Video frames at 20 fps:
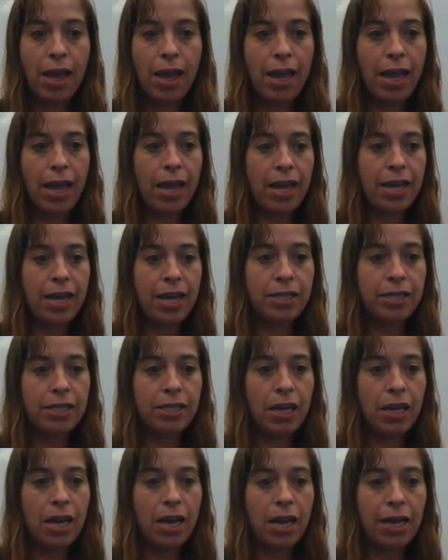
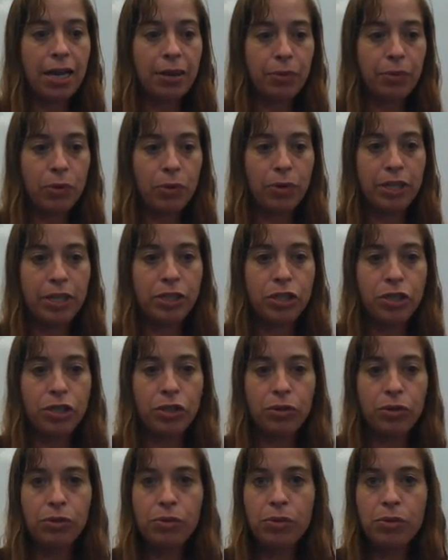and I am going
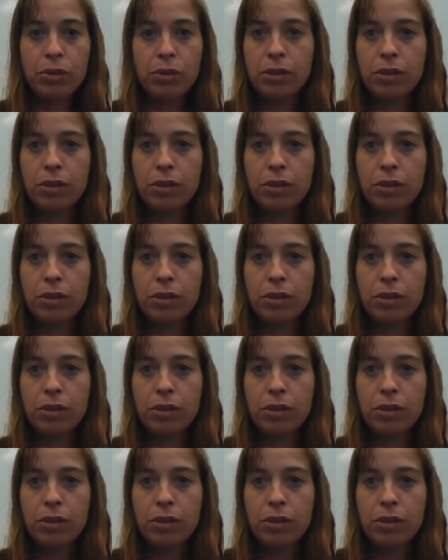to